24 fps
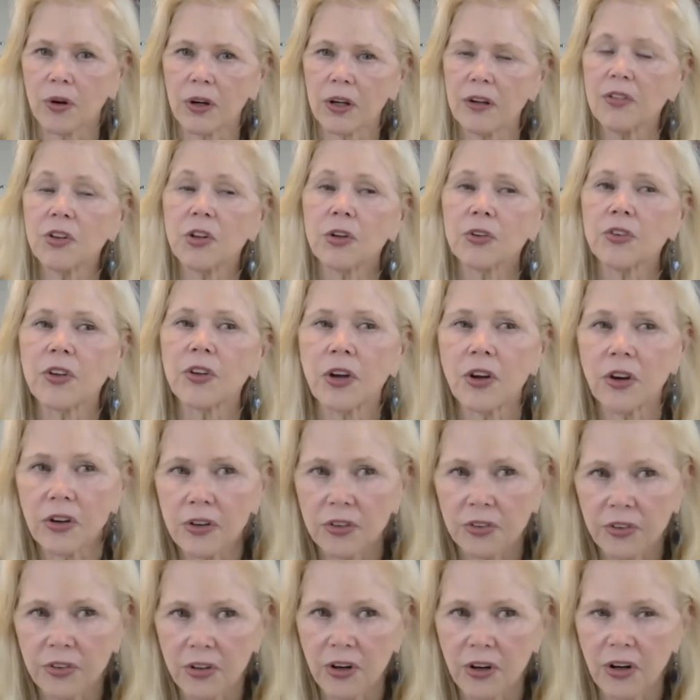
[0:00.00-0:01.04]
Even those
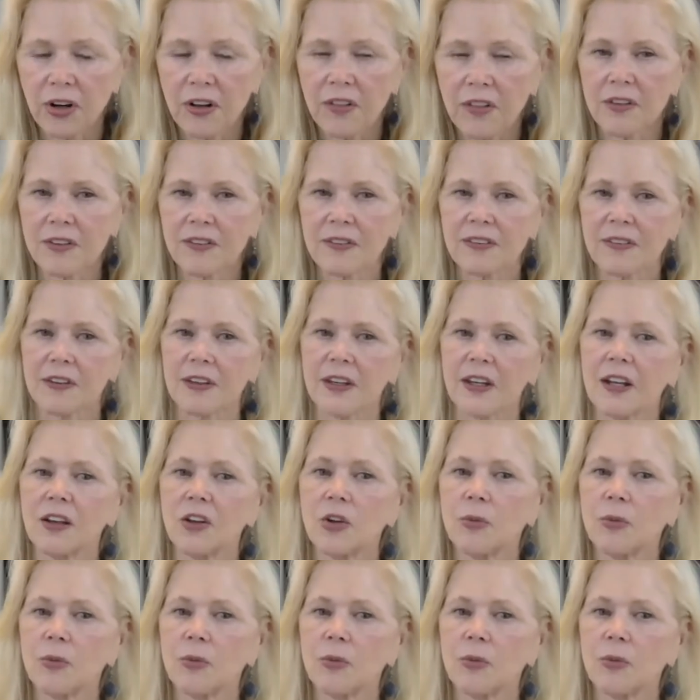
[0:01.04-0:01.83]
characters that aren't in the scene,